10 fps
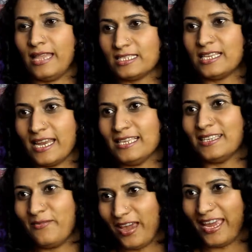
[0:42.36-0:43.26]
that's the
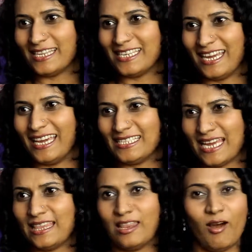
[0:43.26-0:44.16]
reason we are getting
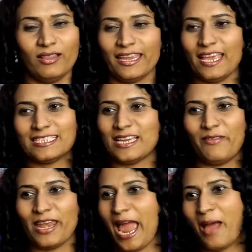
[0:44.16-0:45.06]
it. And all the
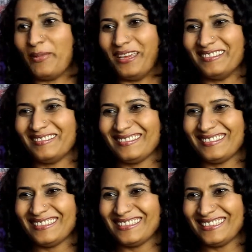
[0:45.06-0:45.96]
guests are very happy.
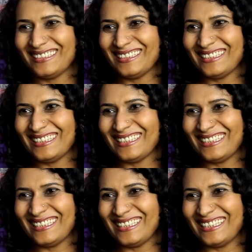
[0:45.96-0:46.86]
So your team must be
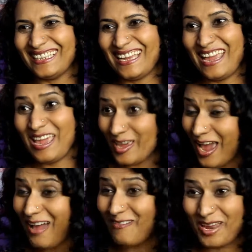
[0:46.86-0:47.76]
very happy.
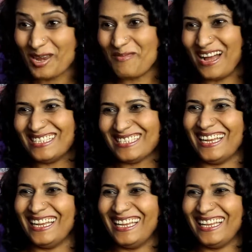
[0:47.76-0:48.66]
Yeah, very much.
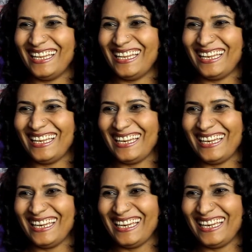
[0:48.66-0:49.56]
Have you already
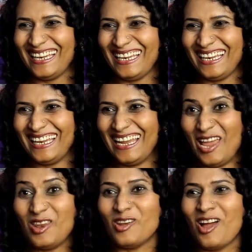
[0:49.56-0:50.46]
texted them and told them that
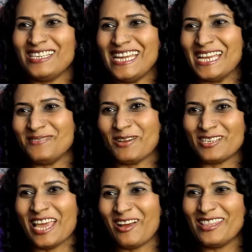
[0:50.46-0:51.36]
you won? No, not yet
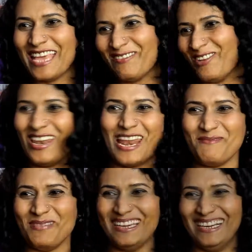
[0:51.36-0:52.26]
because I got the award and I'm